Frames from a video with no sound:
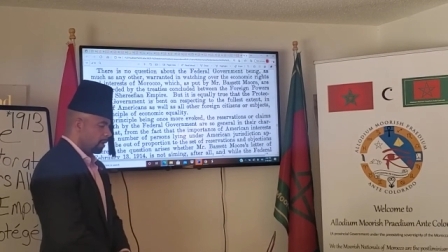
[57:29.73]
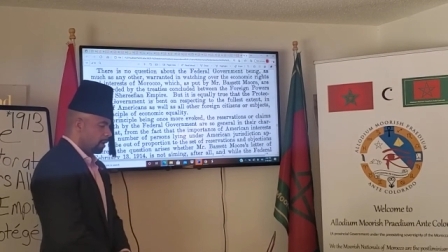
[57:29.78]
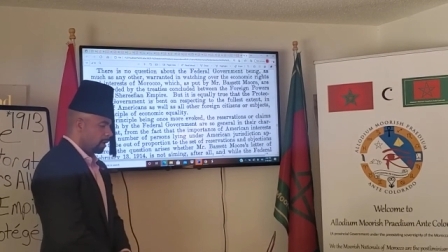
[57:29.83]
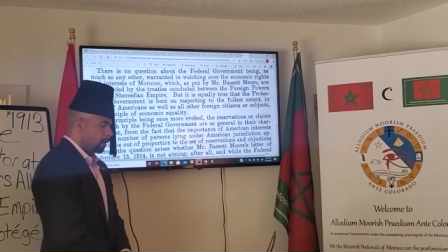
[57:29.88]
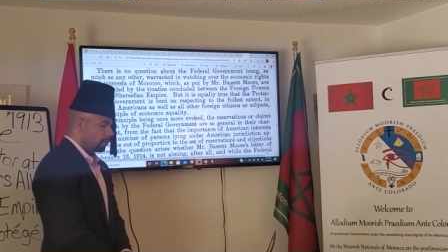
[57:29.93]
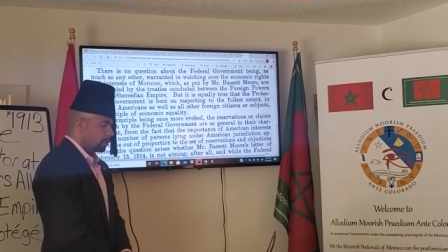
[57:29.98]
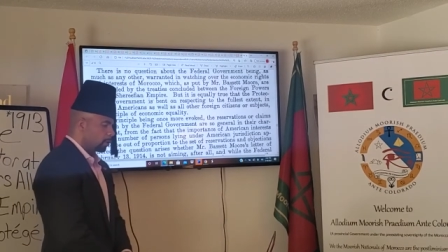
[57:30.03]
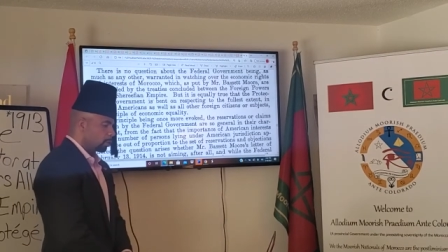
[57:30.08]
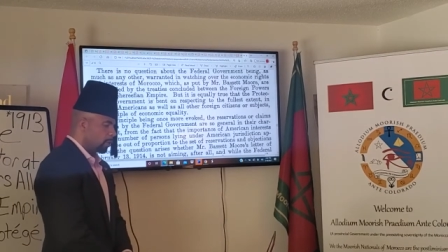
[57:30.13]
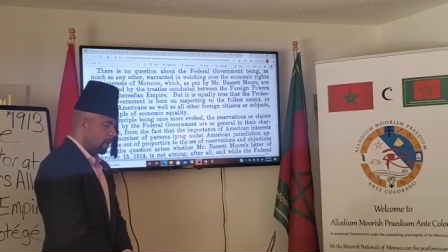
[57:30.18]

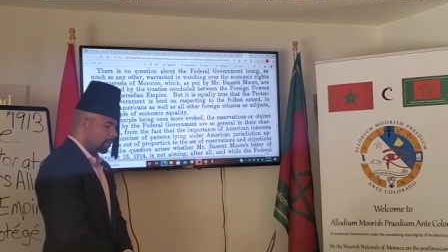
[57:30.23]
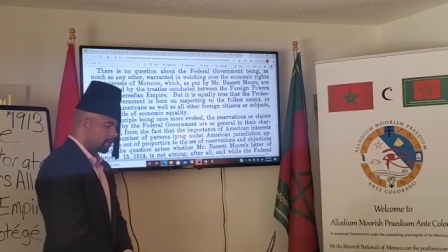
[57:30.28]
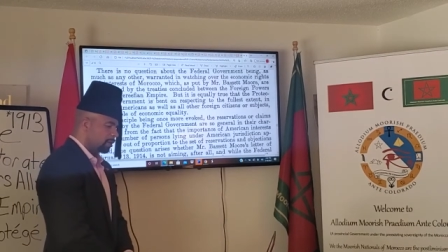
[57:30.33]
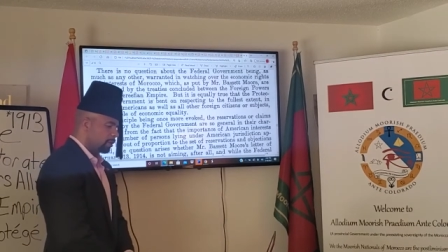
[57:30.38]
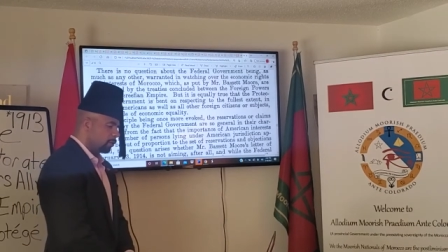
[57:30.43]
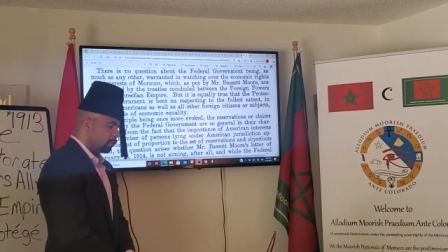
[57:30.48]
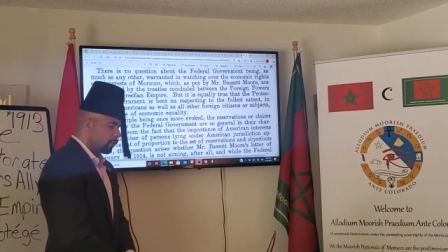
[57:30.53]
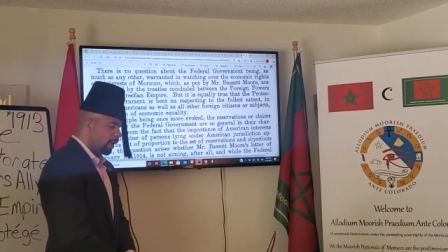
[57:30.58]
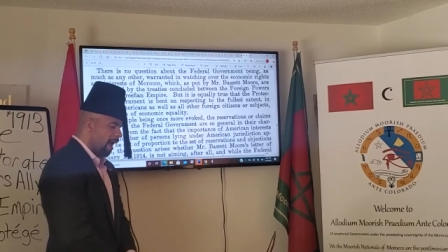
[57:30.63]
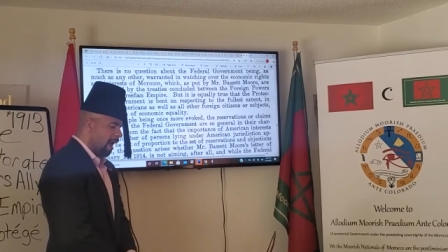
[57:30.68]
the question
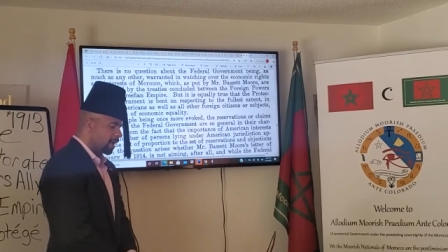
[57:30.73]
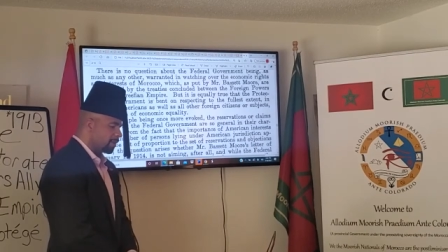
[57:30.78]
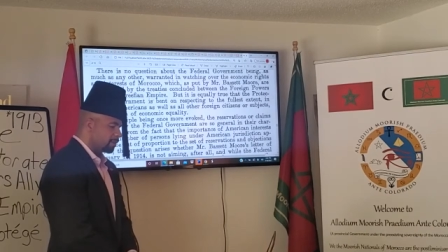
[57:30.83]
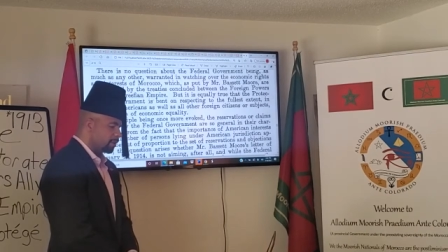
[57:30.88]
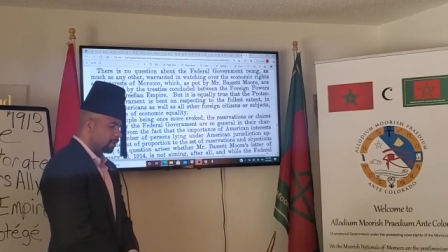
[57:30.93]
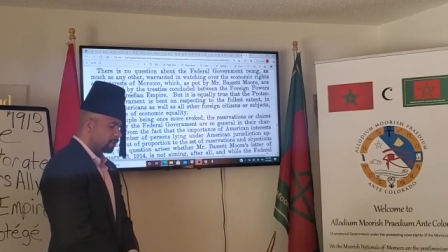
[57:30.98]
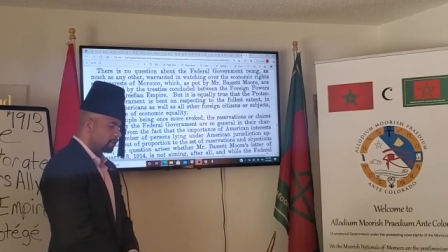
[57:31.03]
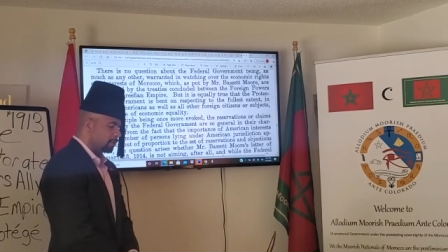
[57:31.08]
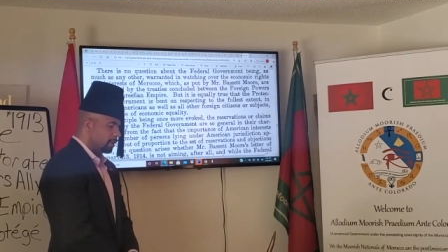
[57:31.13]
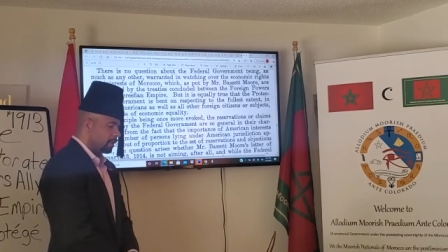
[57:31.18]

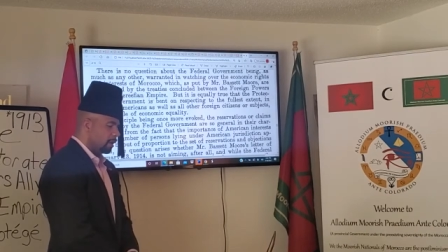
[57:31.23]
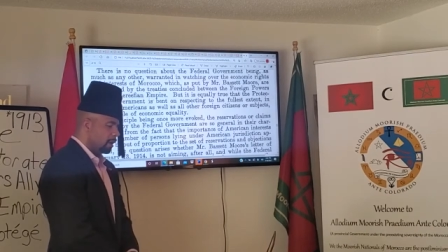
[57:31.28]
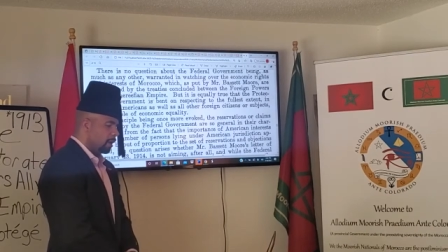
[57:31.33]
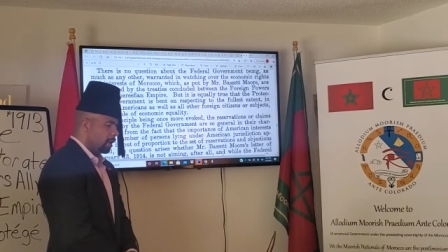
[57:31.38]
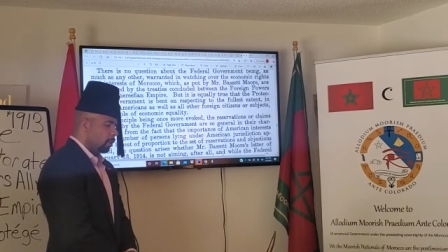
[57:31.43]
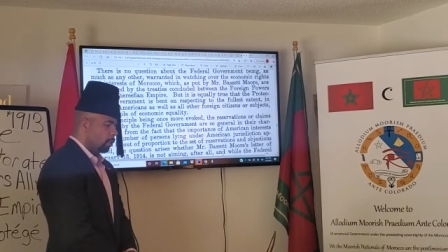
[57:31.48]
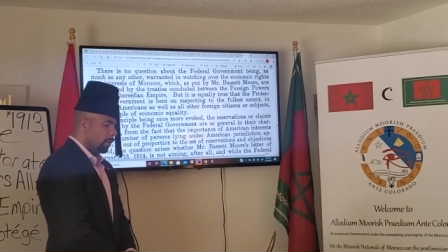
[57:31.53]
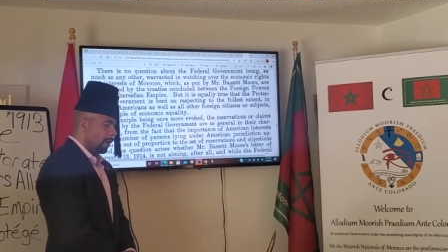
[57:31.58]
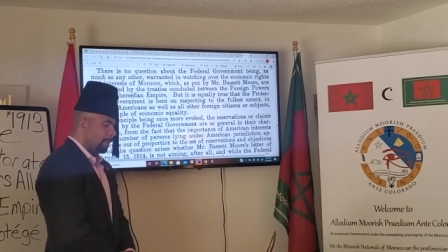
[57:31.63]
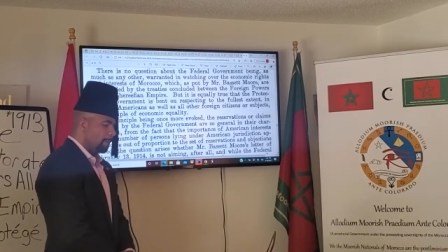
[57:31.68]
arises
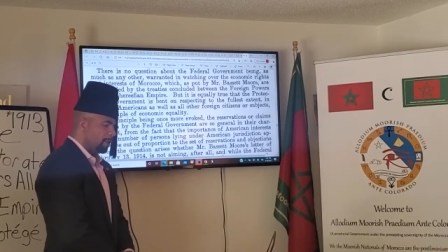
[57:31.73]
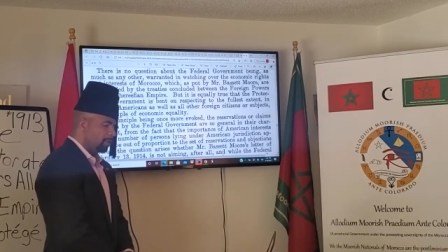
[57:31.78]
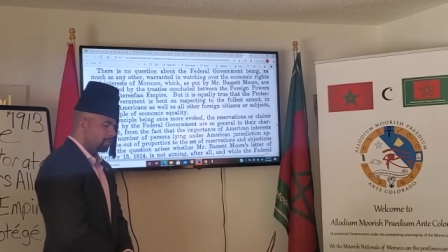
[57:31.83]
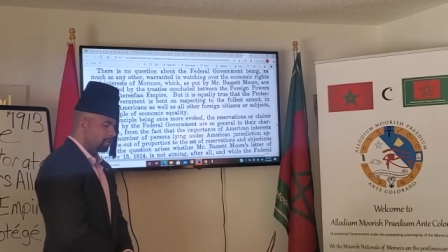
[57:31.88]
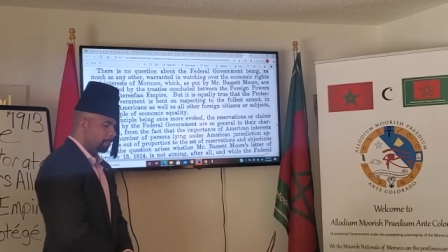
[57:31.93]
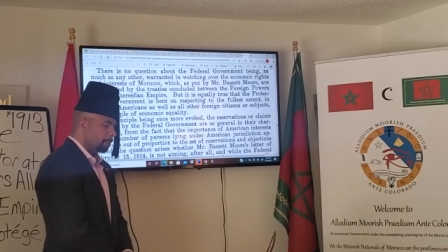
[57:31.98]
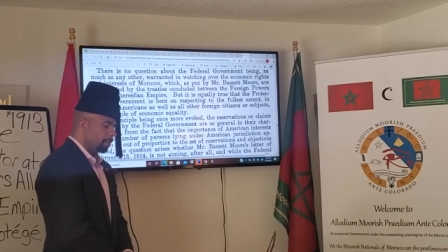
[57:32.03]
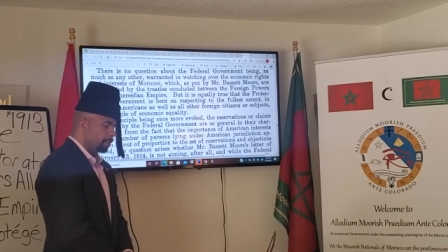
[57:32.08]
where Mr.